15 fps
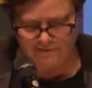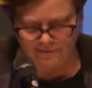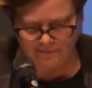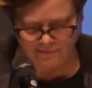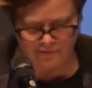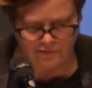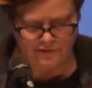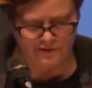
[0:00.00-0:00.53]
of
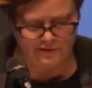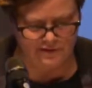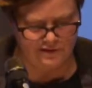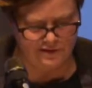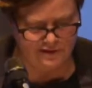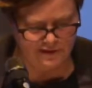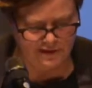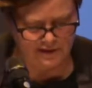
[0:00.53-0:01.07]

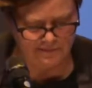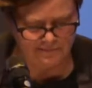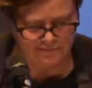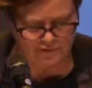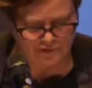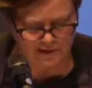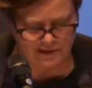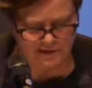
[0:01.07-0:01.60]
important um,
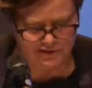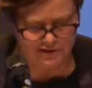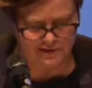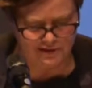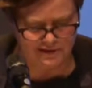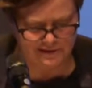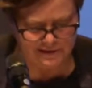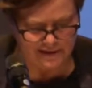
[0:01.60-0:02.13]

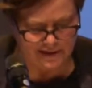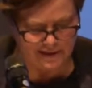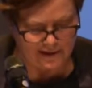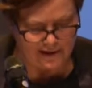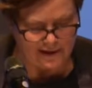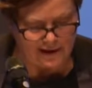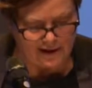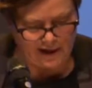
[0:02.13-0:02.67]
project.
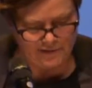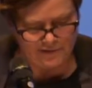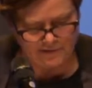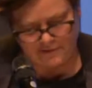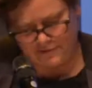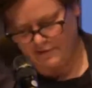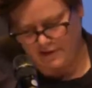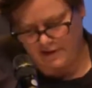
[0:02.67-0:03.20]

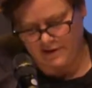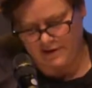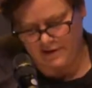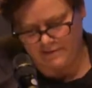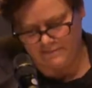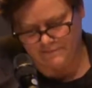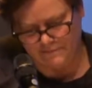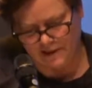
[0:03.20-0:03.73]
Other,
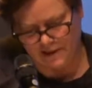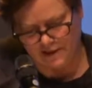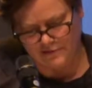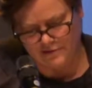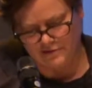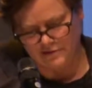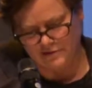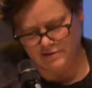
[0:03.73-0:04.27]
um,
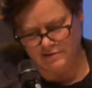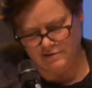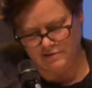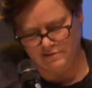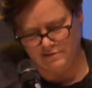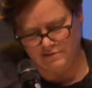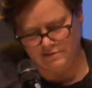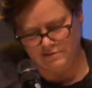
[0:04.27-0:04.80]

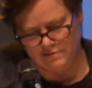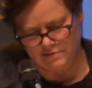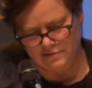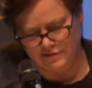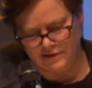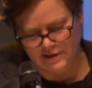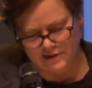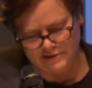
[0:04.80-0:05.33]
other
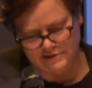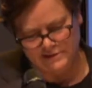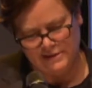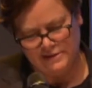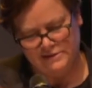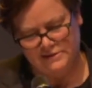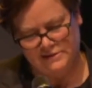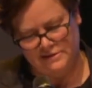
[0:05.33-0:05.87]
things
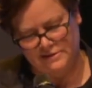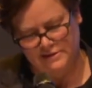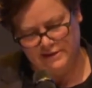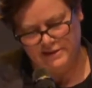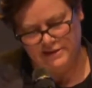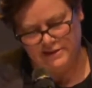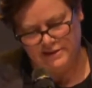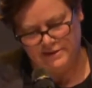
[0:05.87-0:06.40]
that
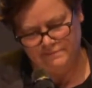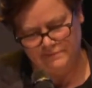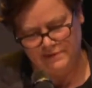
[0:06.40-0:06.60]
um,